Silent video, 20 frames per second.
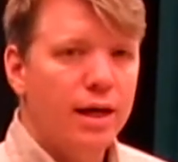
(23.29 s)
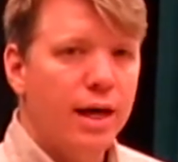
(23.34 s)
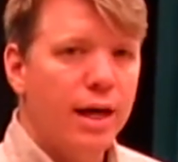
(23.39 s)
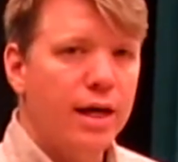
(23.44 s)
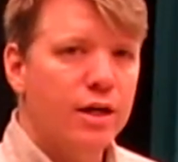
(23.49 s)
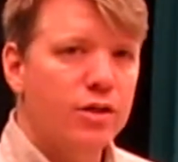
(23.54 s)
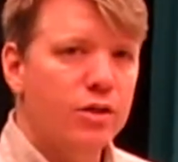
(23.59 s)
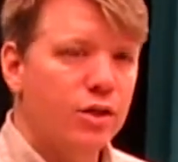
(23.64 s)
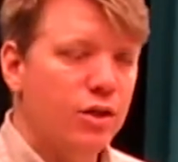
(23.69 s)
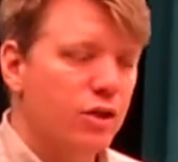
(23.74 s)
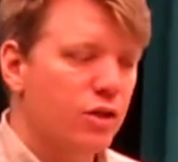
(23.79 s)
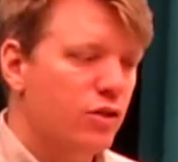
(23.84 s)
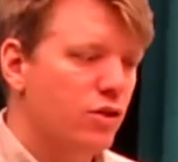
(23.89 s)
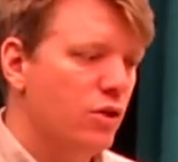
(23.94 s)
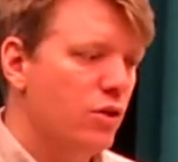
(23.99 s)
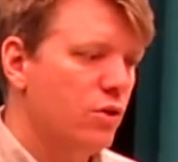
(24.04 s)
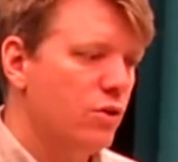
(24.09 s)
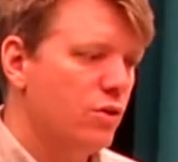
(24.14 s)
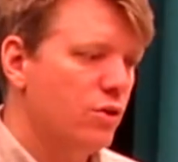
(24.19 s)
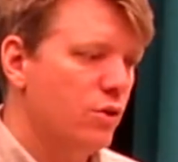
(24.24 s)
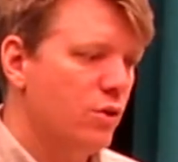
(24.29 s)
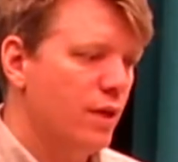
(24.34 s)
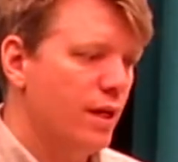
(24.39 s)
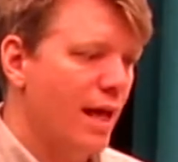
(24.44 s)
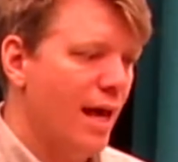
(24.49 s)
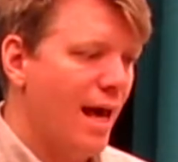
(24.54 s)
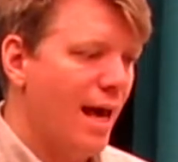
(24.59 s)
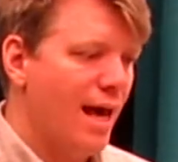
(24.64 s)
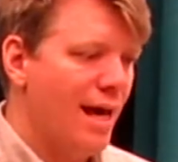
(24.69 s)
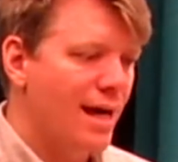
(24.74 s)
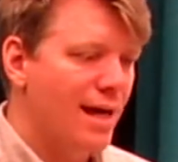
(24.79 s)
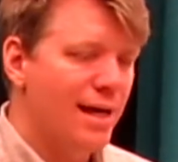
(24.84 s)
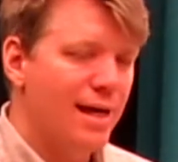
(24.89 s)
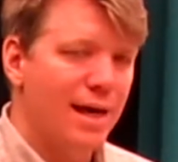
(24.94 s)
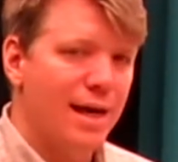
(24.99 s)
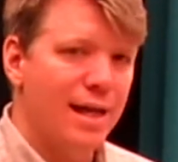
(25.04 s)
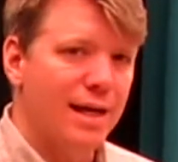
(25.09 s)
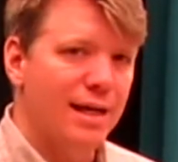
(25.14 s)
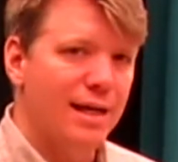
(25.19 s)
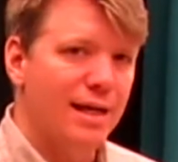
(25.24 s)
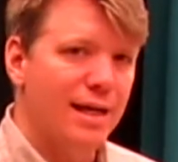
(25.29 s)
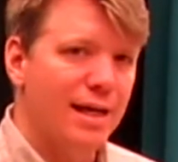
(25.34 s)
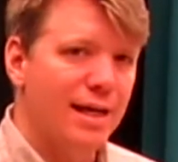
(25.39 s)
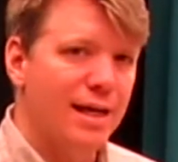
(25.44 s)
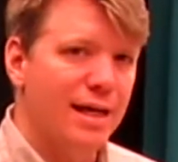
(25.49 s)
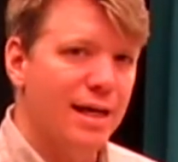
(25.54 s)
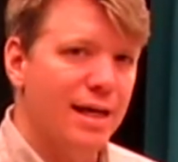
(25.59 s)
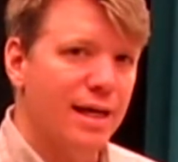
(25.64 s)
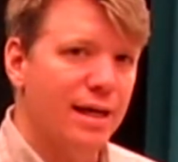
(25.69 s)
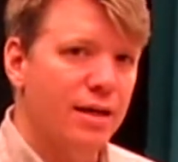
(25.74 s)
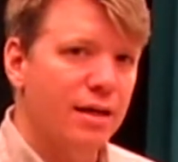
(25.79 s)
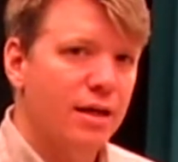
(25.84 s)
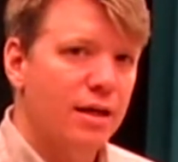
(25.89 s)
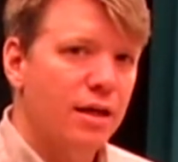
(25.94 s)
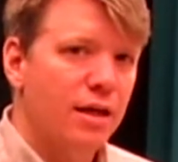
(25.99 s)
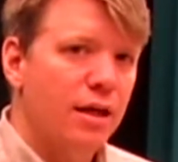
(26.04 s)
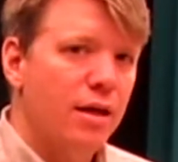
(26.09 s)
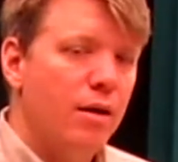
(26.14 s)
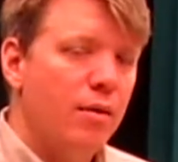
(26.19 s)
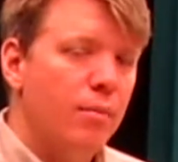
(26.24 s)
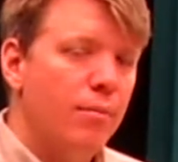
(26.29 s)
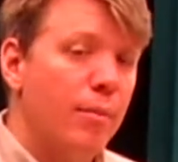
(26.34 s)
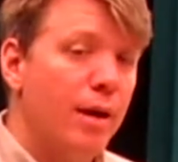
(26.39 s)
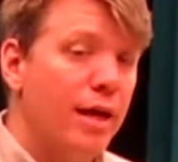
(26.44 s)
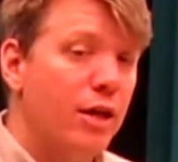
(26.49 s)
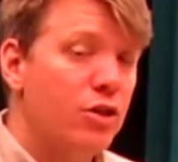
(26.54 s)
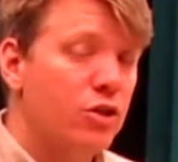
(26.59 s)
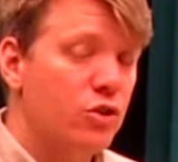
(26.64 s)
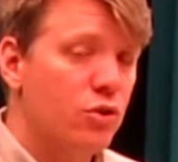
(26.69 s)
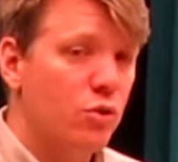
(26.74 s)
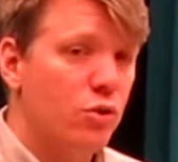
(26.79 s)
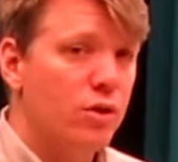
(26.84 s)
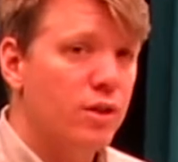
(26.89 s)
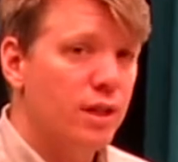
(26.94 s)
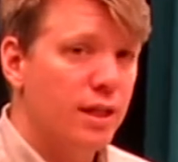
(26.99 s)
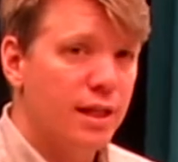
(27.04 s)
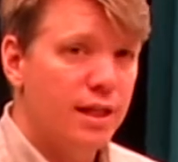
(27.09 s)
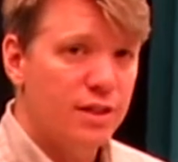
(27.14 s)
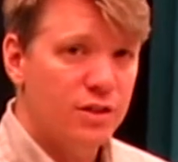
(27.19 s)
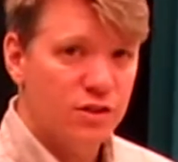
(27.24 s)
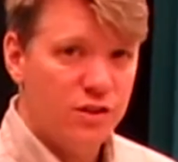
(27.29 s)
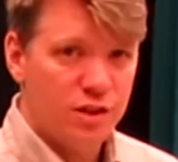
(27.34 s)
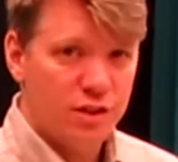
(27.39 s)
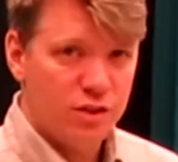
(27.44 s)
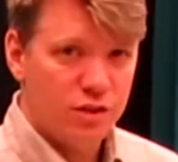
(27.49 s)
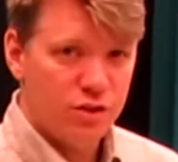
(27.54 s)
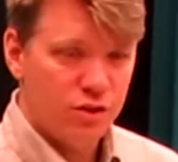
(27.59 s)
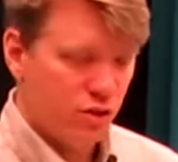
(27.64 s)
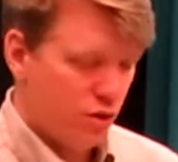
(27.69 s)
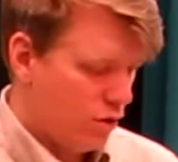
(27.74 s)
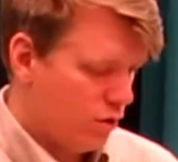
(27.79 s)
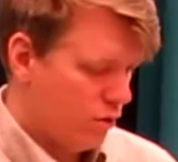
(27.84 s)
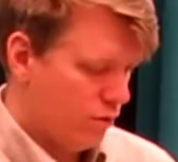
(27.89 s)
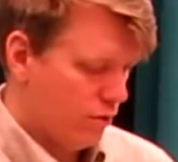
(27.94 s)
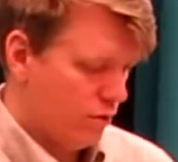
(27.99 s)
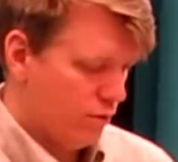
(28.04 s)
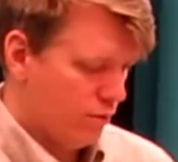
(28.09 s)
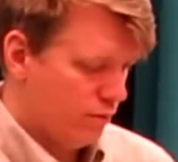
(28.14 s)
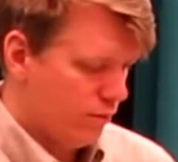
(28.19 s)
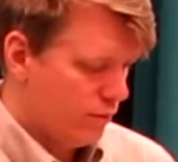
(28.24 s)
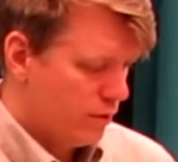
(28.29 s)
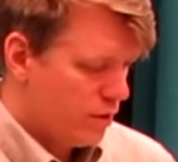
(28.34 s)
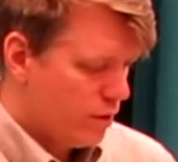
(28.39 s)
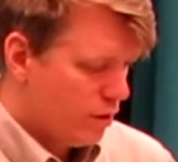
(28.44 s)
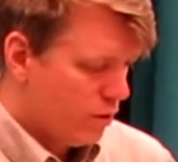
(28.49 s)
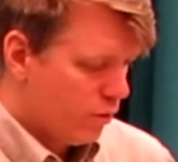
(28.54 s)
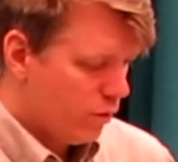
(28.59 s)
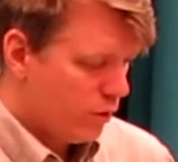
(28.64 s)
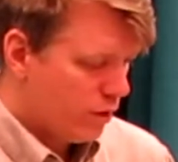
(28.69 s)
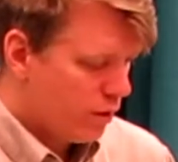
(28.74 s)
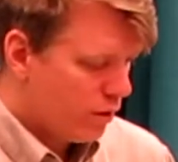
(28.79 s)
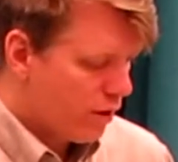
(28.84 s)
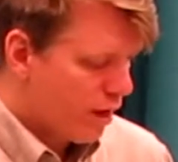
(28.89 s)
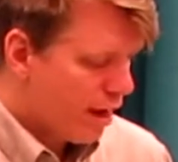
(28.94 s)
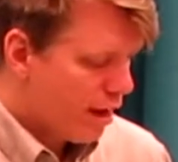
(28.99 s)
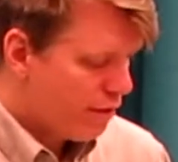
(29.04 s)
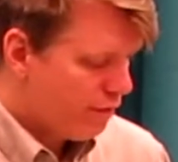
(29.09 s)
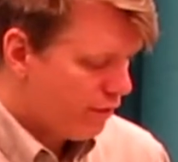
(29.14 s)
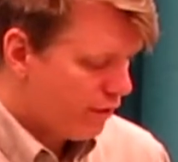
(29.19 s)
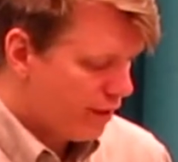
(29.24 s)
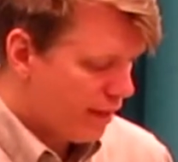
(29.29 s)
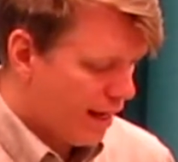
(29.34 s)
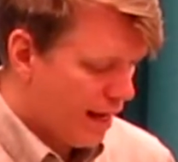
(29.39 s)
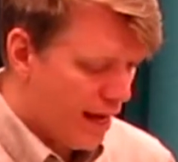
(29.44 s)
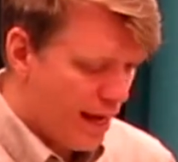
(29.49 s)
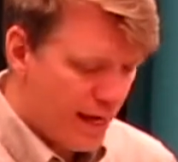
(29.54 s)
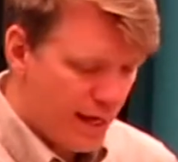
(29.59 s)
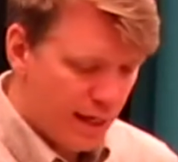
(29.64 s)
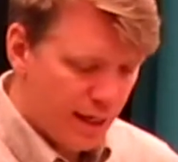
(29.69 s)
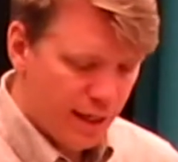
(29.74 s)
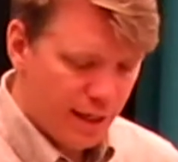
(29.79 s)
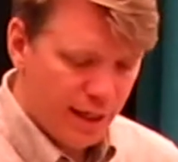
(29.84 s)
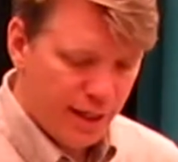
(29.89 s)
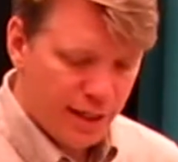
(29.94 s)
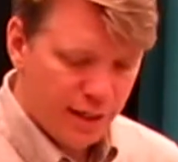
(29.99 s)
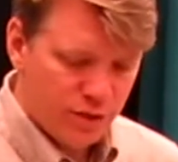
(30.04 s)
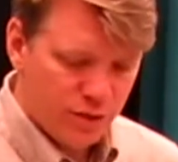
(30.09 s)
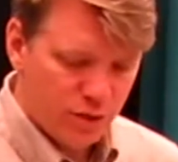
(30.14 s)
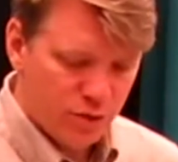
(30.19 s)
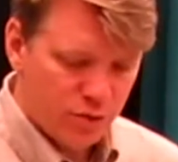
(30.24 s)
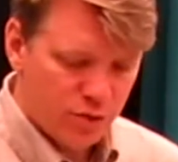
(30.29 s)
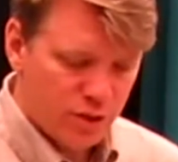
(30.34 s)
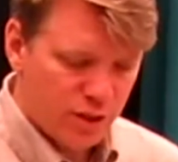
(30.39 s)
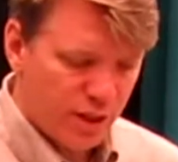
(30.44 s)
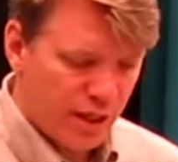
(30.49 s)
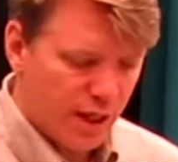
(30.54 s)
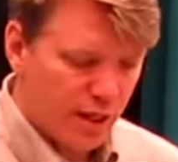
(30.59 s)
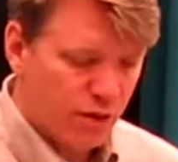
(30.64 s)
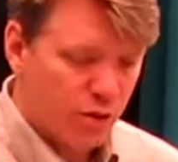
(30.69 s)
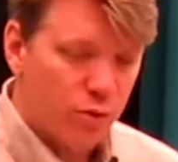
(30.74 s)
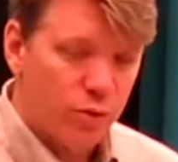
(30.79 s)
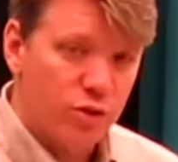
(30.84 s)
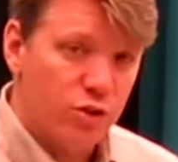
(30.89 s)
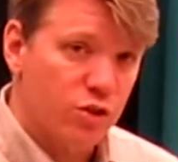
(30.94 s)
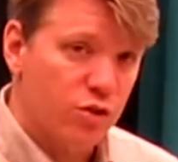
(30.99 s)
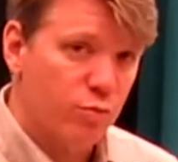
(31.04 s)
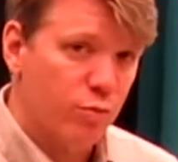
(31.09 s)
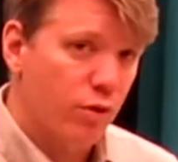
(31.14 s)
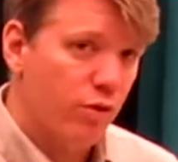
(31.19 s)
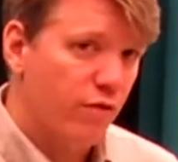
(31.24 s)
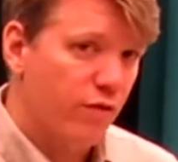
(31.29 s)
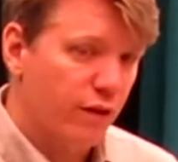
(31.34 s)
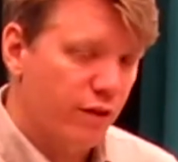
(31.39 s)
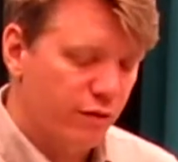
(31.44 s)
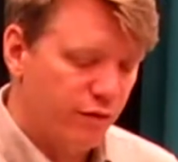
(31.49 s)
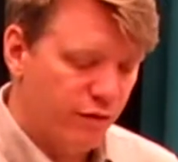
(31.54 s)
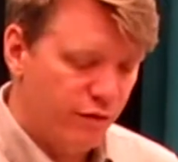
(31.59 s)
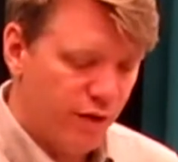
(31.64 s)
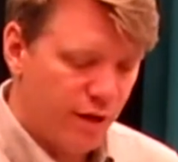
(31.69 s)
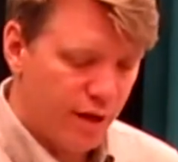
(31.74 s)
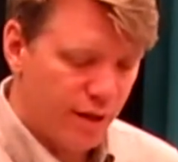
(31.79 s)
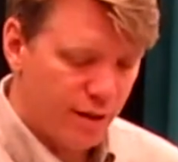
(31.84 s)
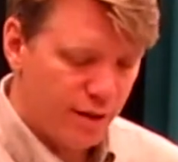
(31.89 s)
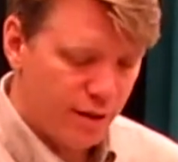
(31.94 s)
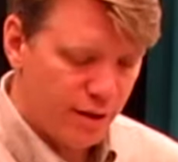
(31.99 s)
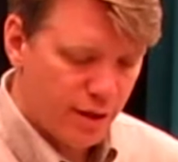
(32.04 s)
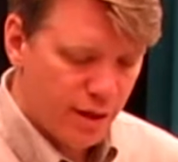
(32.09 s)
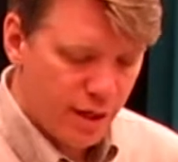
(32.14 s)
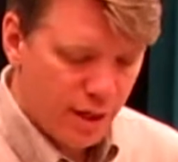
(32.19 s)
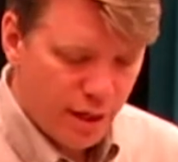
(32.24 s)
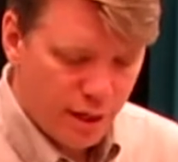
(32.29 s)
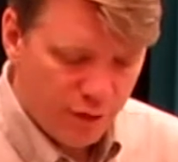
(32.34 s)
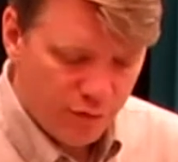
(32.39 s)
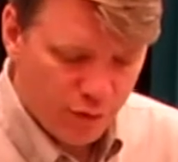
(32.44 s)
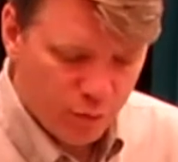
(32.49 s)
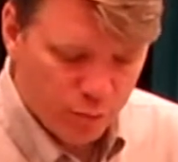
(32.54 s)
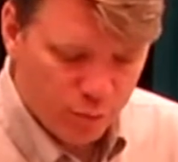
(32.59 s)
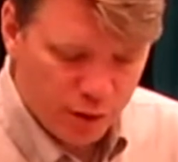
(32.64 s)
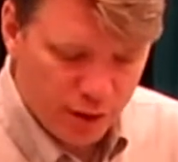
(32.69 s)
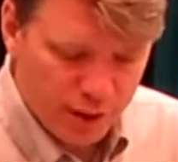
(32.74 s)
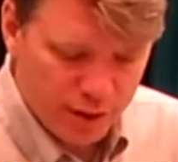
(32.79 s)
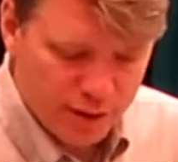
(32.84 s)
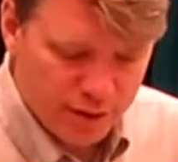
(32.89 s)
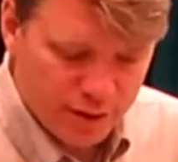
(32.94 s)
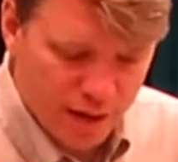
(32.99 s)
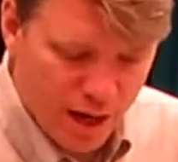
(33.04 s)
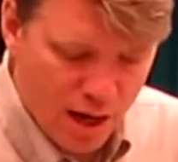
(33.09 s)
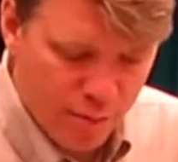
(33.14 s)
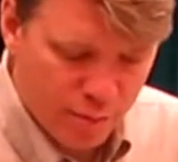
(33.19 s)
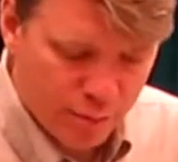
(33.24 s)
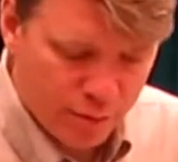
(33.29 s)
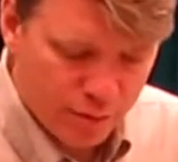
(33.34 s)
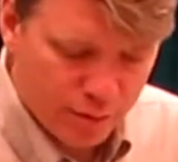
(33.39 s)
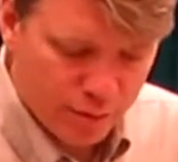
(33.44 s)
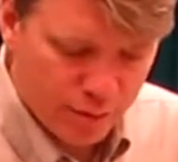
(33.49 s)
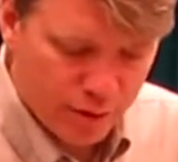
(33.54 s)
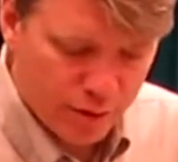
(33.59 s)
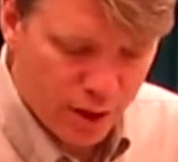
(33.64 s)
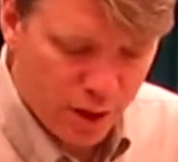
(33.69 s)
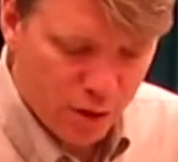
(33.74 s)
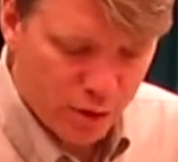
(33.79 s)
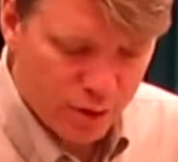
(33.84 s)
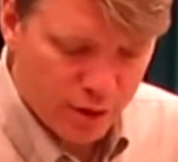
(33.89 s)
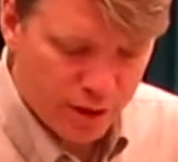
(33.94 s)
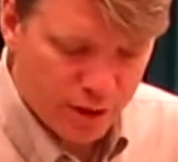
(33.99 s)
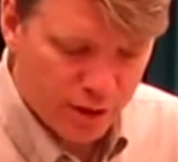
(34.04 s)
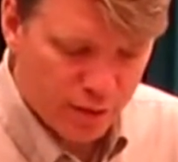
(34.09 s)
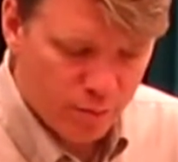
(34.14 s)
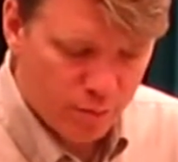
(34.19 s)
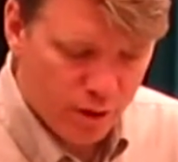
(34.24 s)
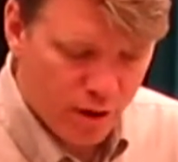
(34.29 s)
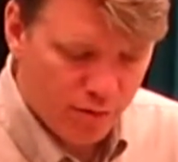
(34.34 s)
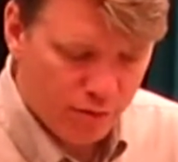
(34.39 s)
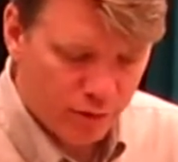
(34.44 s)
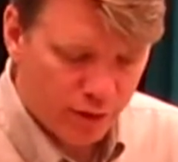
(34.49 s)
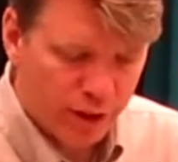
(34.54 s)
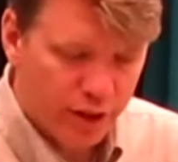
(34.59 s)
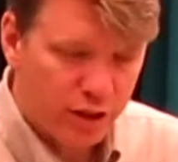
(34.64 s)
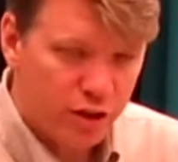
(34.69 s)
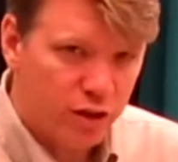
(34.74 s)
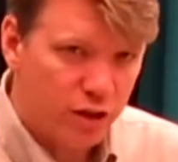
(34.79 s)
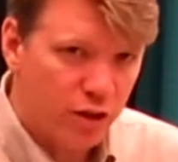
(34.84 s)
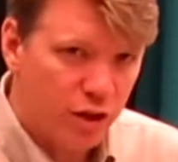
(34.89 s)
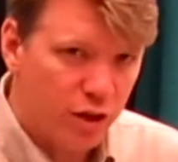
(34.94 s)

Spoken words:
And you're going to tune to an A and an E. Make sure that it's in tune. When you have an A and an E tuned together, which is a perfect fifth, if you play the top note and then muffle it,